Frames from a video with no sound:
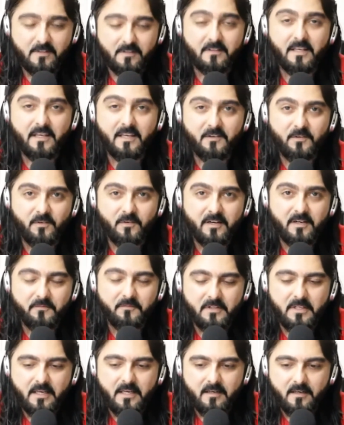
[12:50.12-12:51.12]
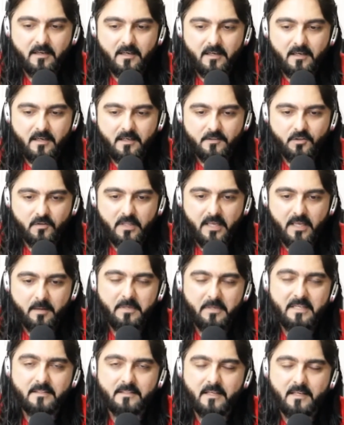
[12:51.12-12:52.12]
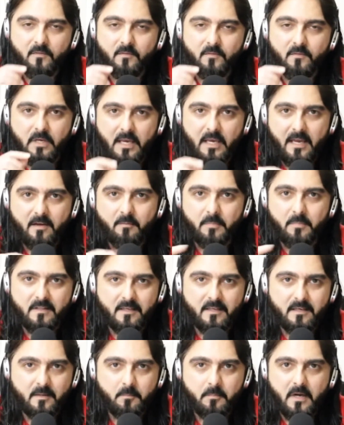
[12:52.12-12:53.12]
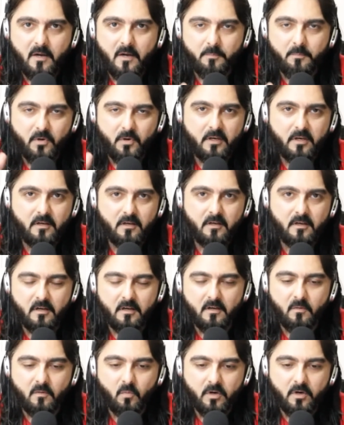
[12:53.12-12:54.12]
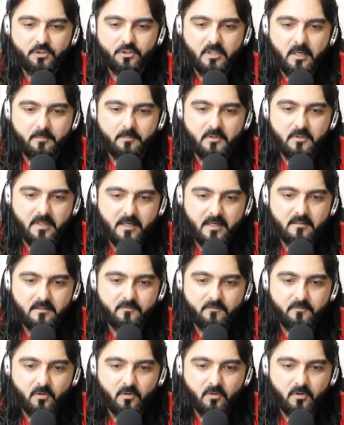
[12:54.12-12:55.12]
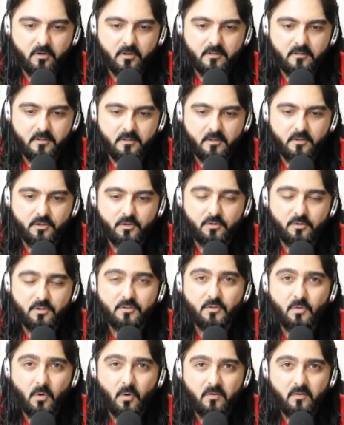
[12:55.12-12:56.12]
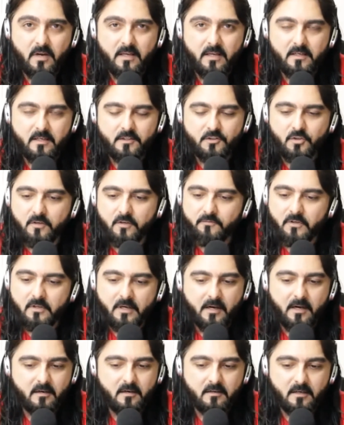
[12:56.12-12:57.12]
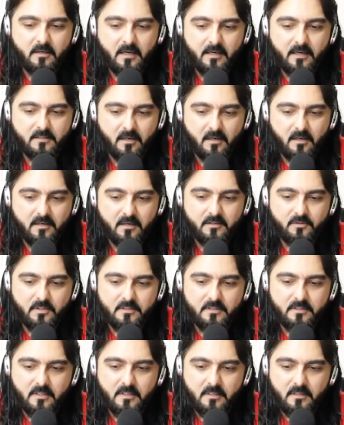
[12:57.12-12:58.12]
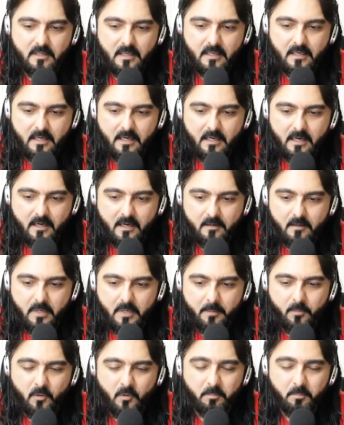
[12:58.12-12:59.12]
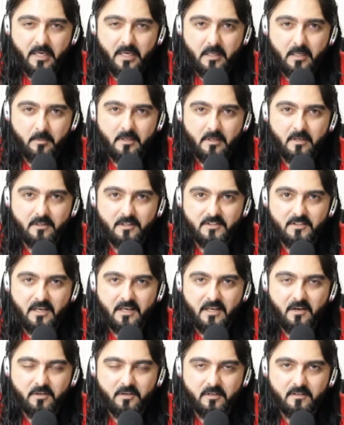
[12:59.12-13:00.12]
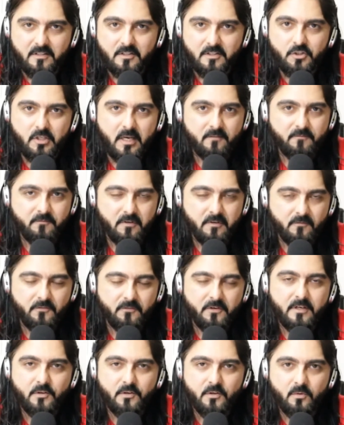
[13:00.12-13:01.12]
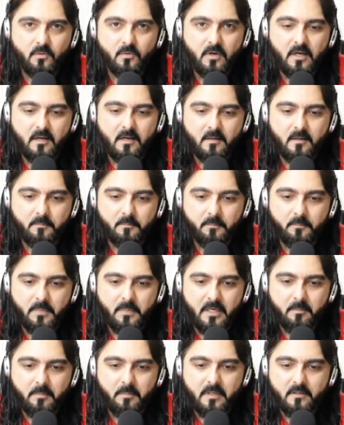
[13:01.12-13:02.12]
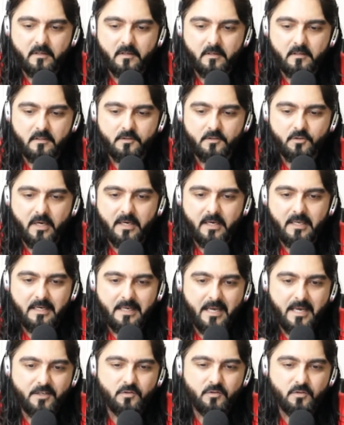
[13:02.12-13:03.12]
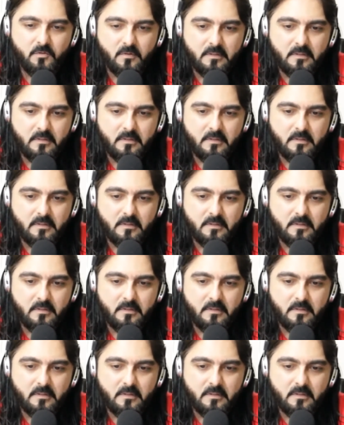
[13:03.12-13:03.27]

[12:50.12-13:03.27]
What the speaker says: Thank you, Rhea, for that. So that being said, we have been thinking about putting a workshop together for user story writing. So if you guys are interested, I put my email address down here in the chat. Feel free to ping me there so I can add you to the